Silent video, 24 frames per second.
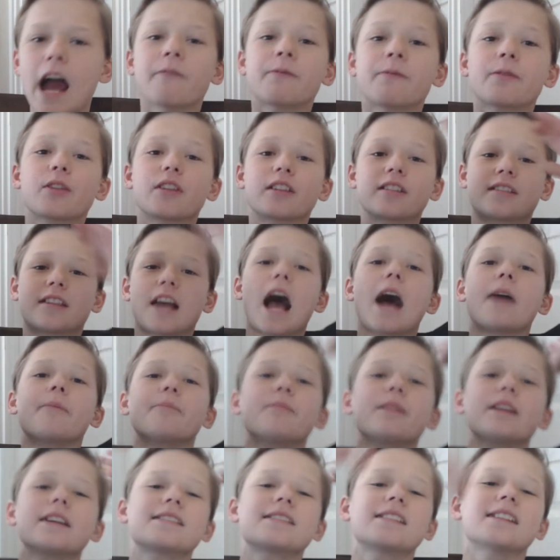The
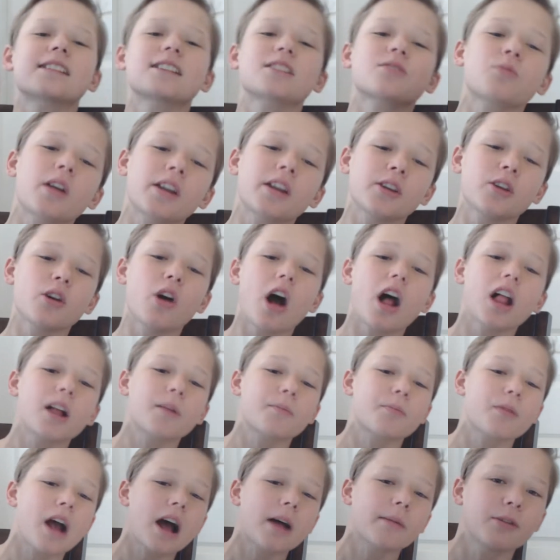zombies, this is what you all
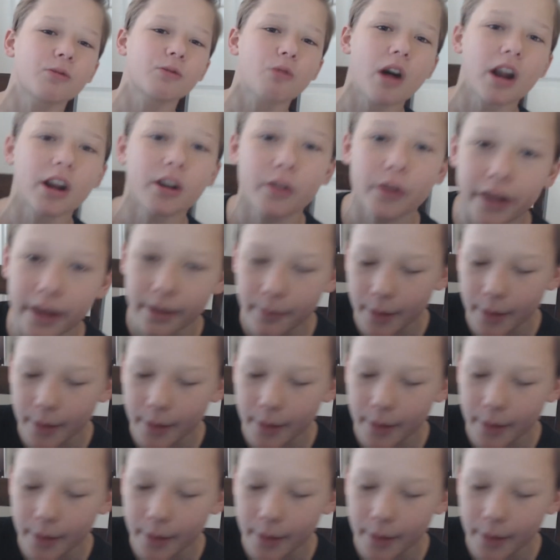are probably wondering